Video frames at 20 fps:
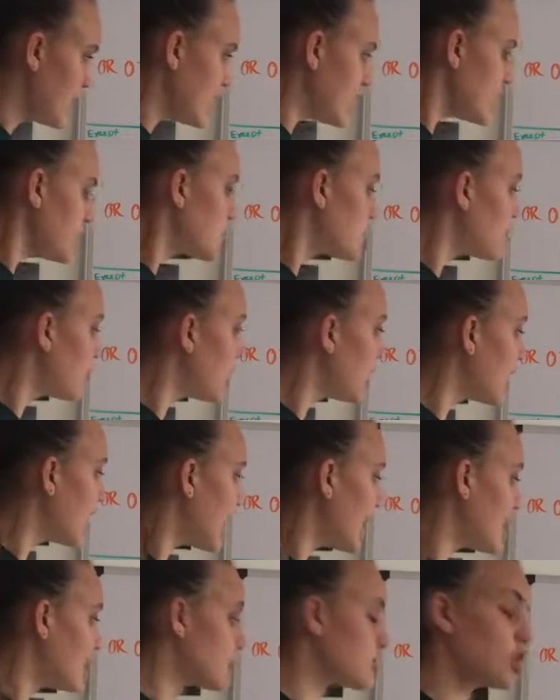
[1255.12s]
each of the
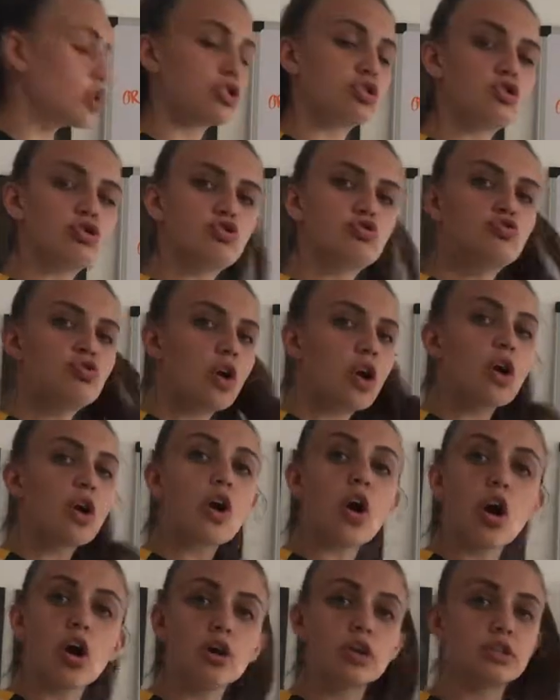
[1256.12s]
layers are strong
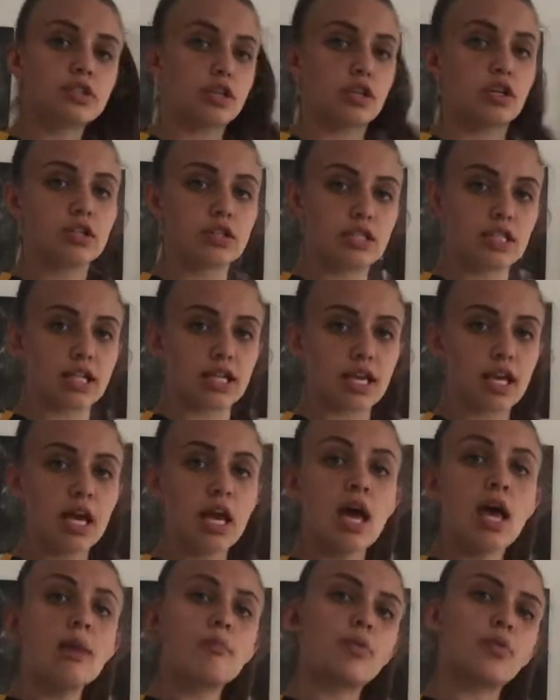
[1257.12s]
horizontally,
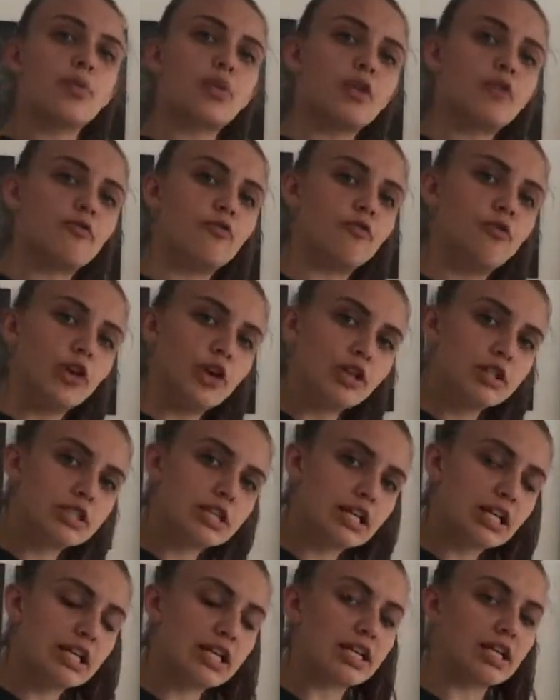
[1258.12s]
but when
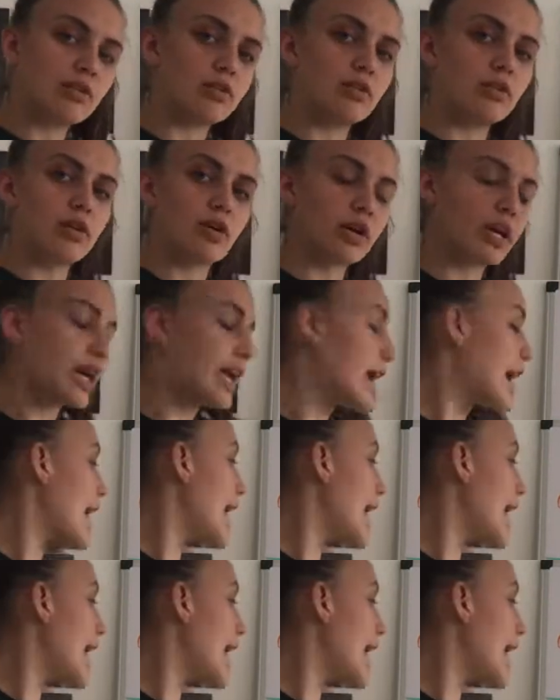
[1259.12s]
vertically looking